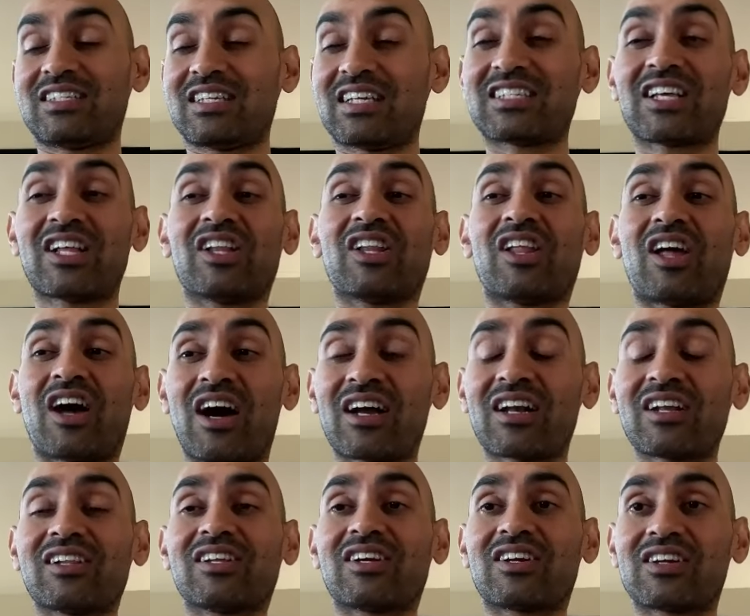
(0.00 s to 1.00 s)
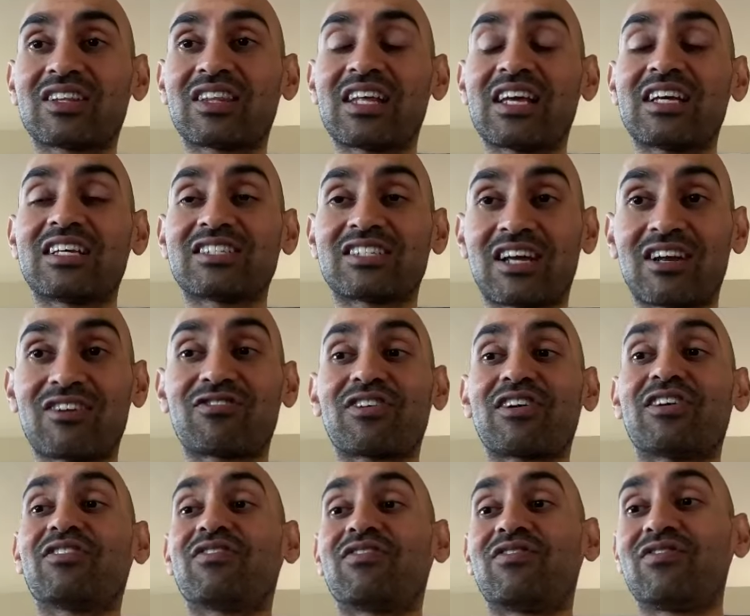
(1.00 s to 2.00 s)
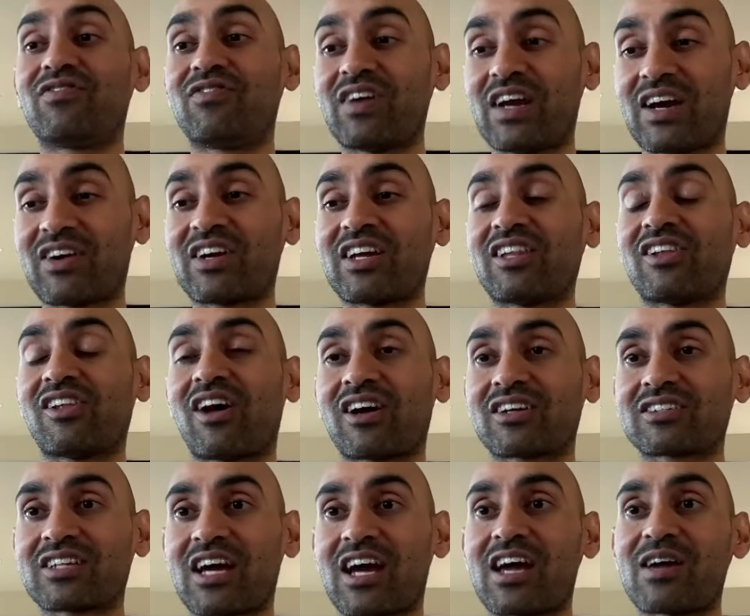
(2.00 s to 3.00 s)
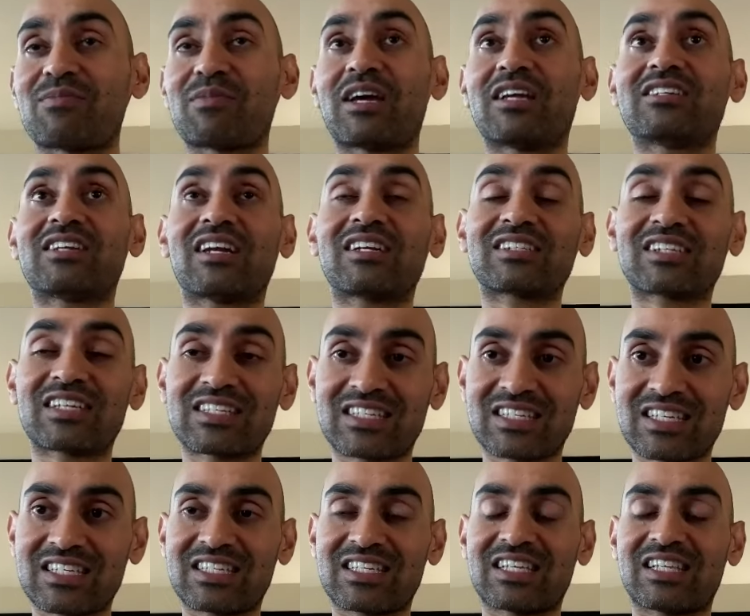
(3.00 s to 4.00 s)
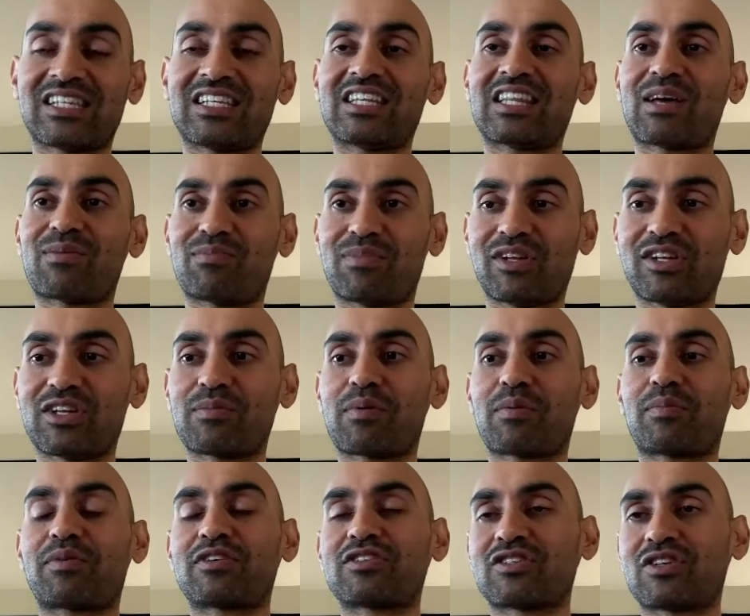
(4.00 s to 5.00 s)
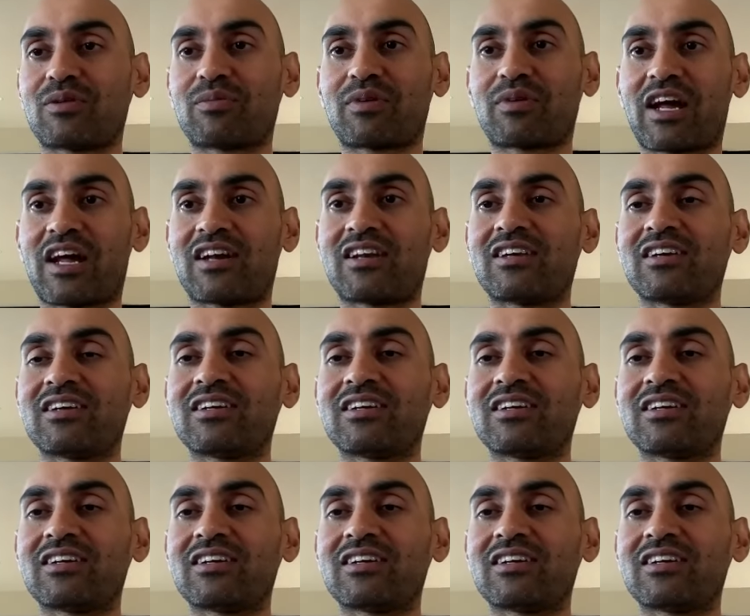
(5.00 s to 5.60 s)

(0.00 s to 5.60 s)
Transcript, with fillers: It's a lot of little things done for a very long time and done consistently that build up a personal brand.